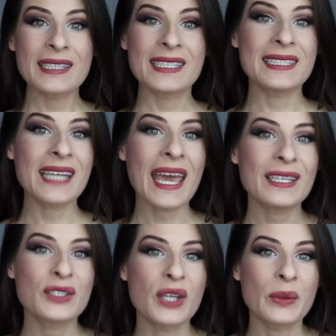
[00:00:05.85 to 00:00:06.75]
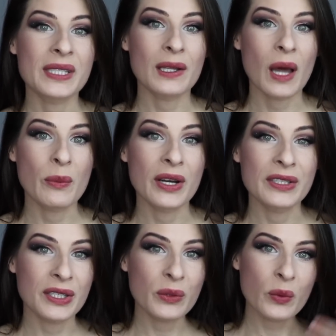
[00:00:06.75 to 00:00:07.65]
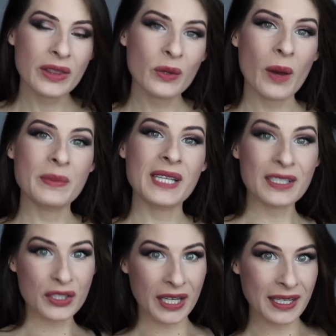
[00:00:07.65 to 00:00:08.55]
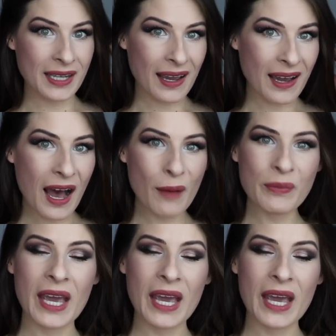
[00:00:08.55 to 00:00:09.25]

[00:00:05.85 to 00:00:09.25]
Today's show is a collaboration with the website Shein.com.